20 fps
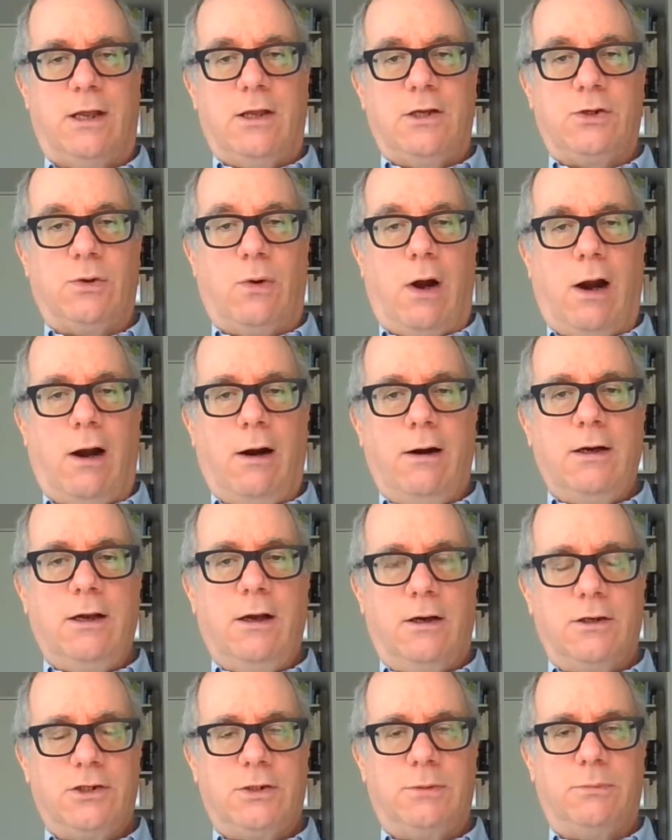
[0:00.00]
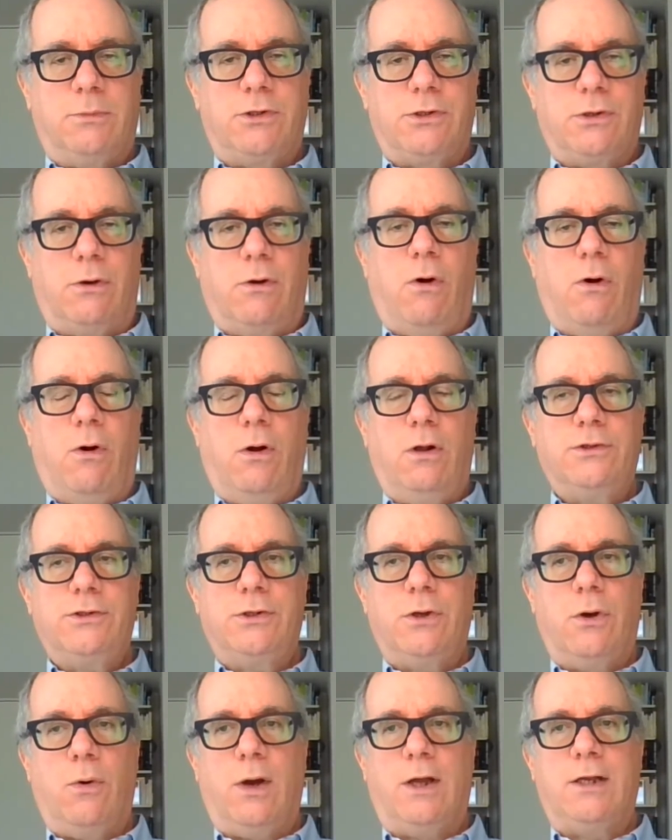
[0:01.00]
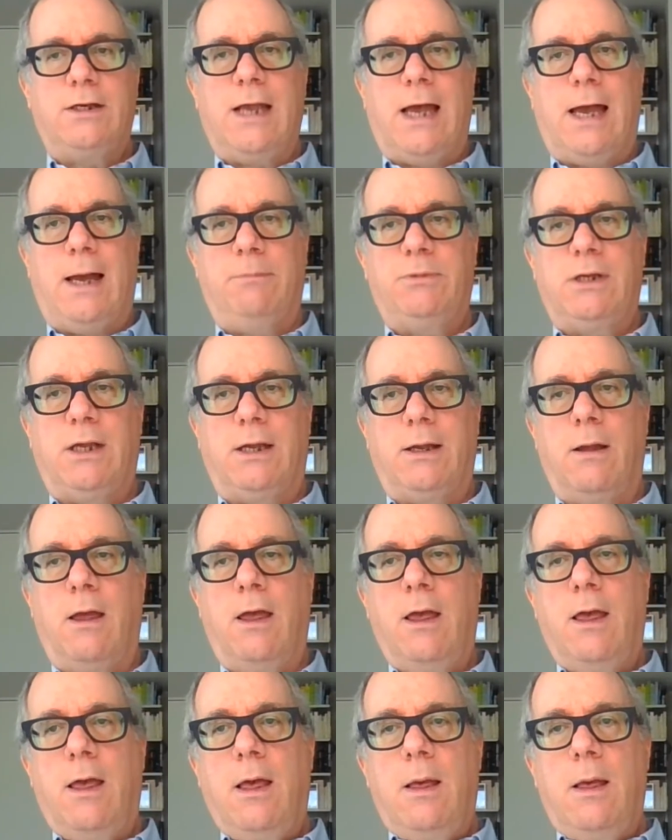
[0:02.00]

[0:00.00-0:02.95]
So our customers are also adapting